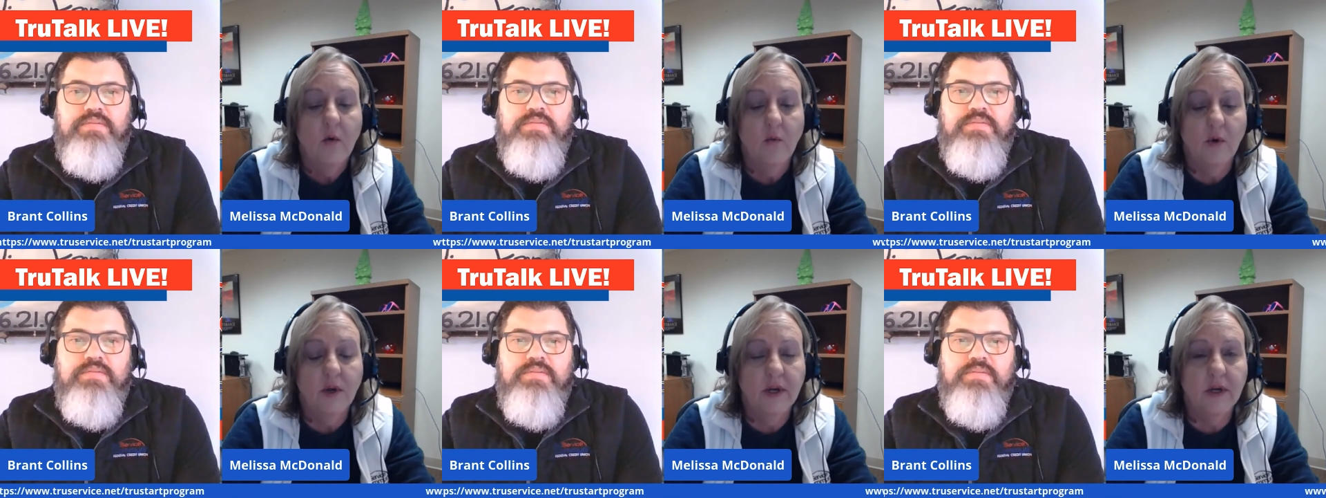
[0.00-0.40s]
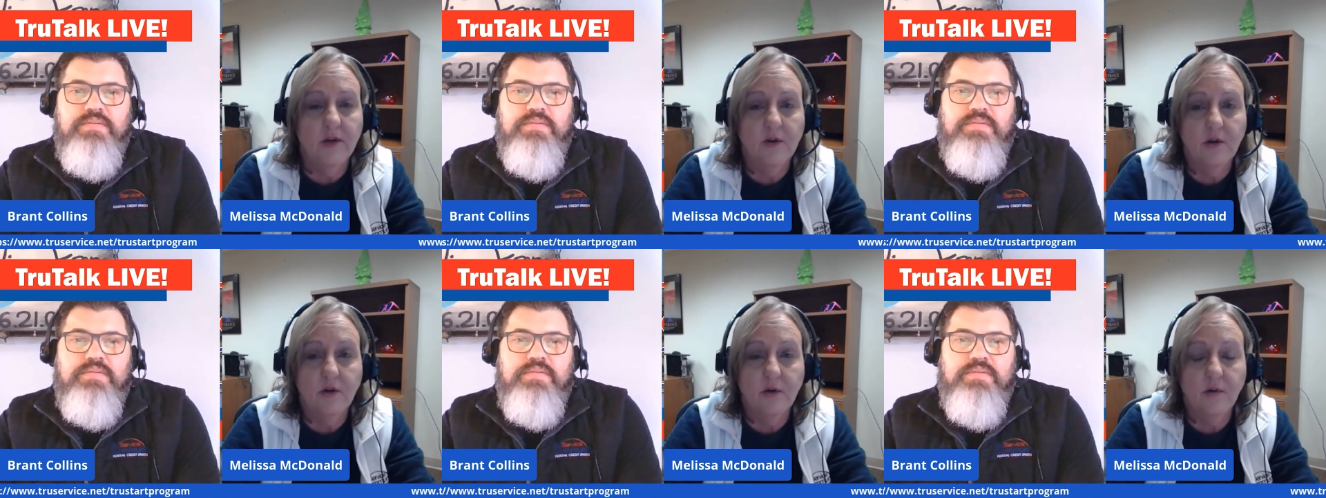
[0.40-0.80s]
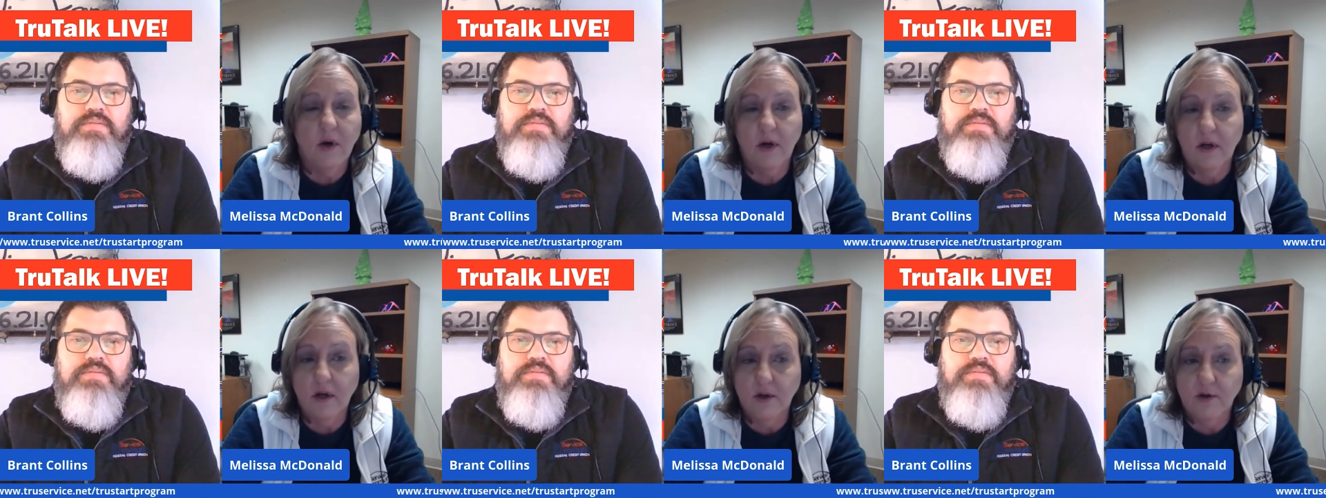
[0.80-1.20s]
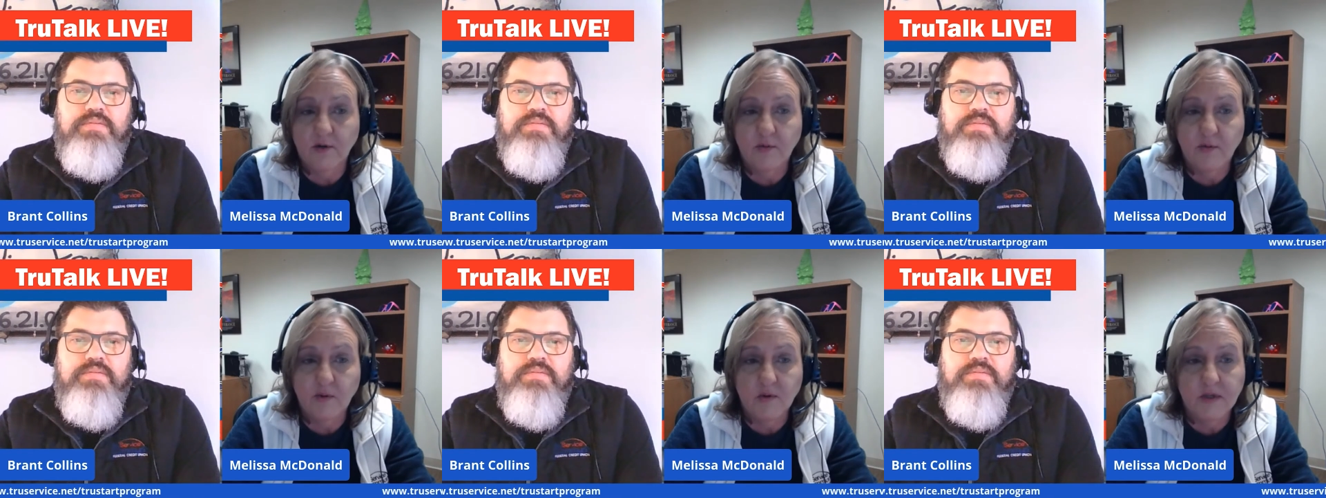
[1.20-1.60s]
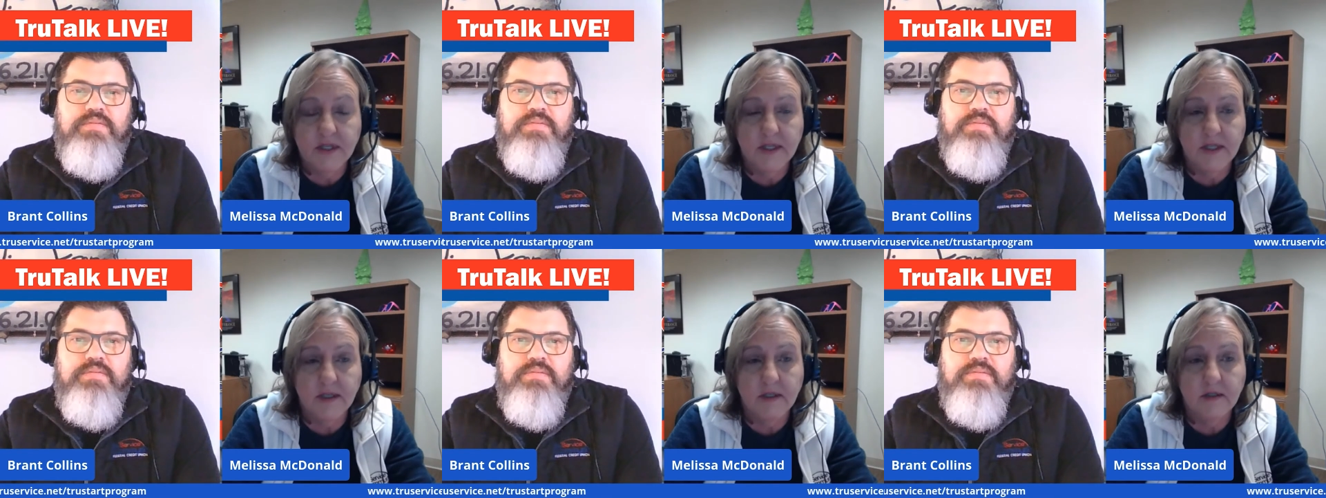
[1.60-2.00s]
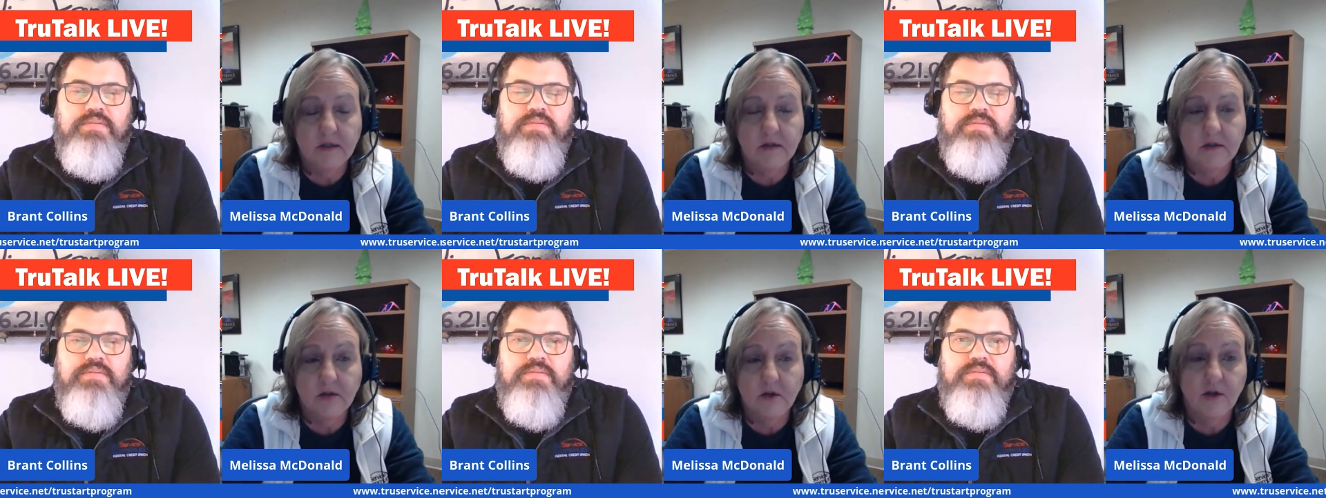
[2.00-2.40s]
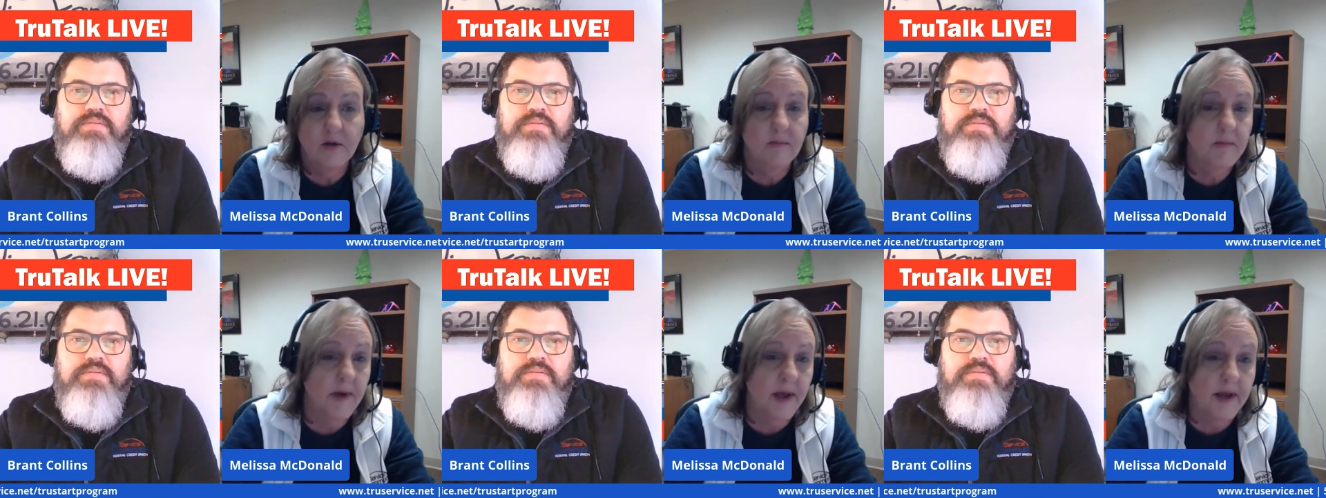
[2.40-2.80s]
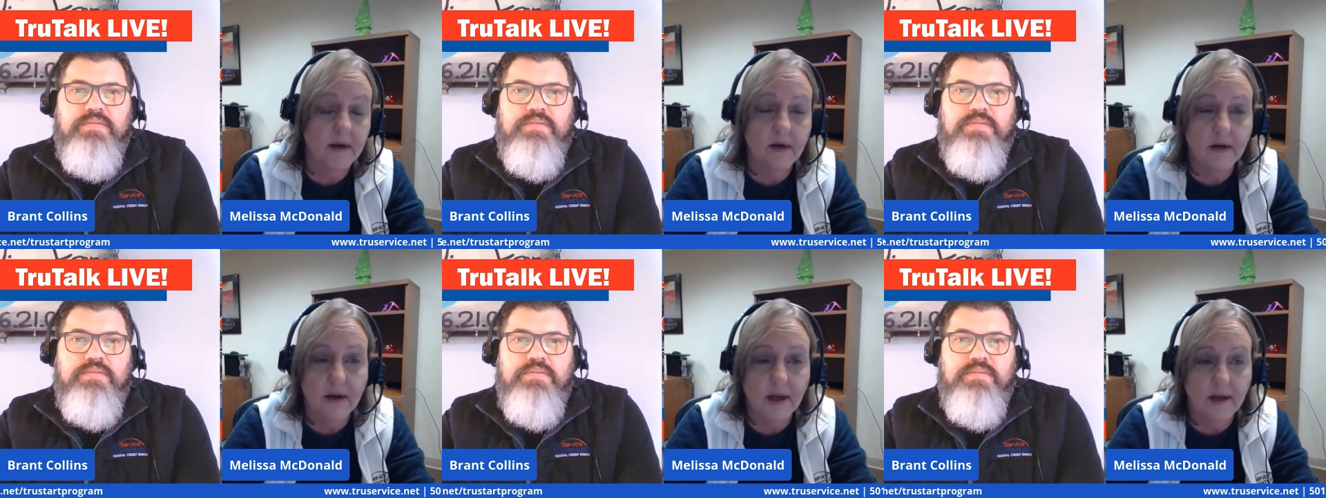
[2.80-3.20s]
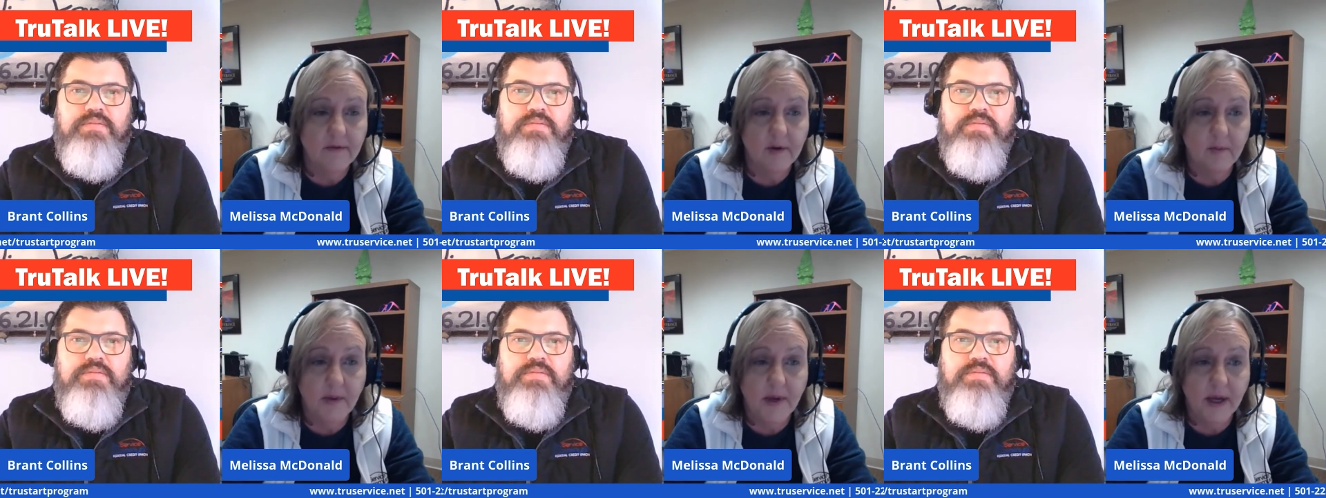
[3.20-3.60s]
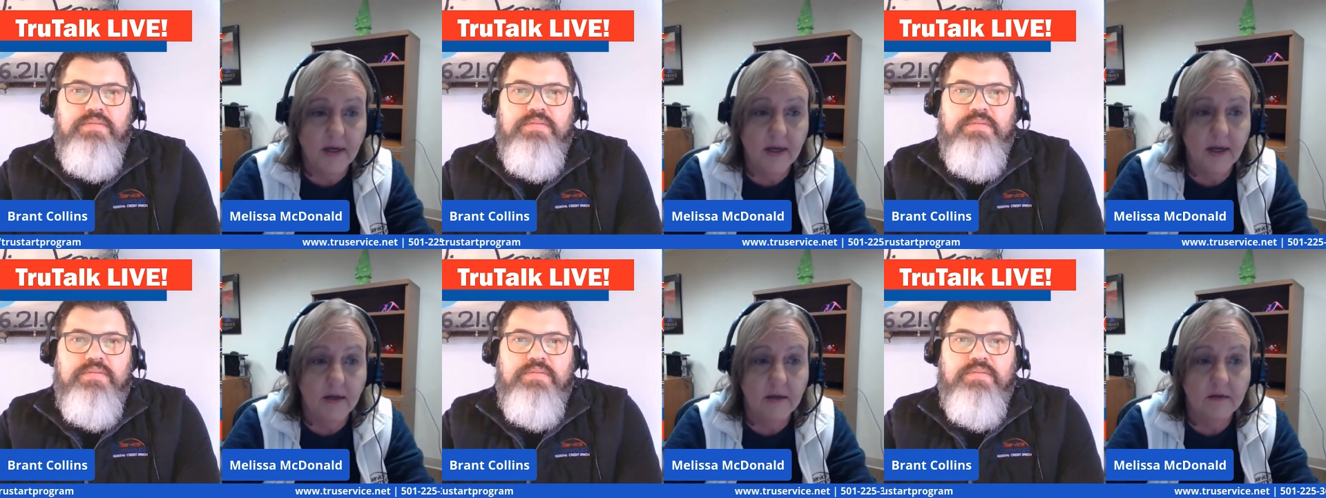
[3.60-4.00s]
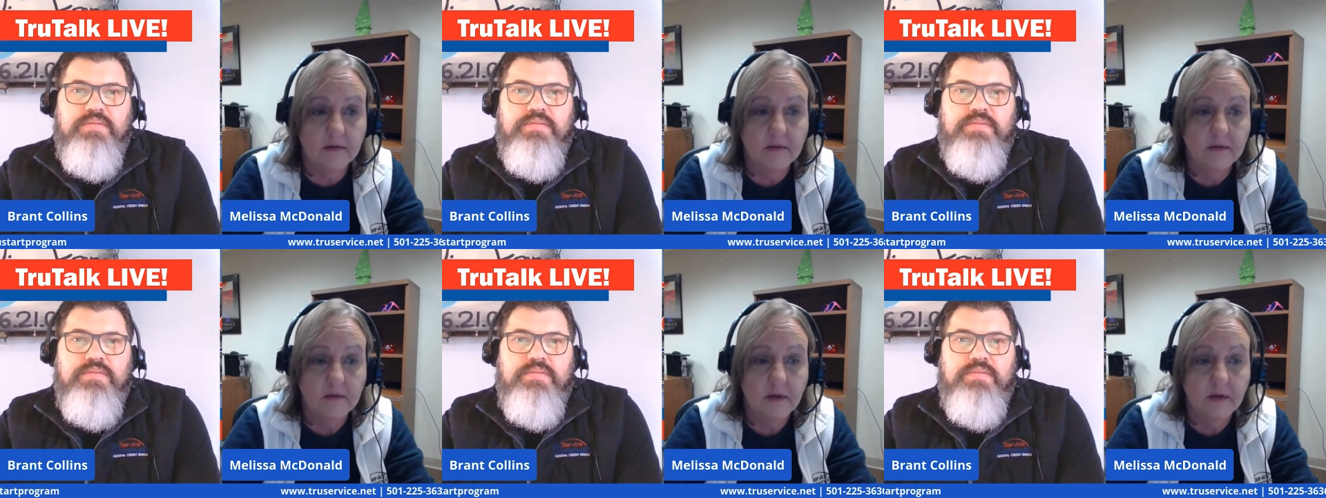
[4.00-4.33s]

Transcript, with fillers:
Speaker 1: we can do 100%, so you may not have to pay down.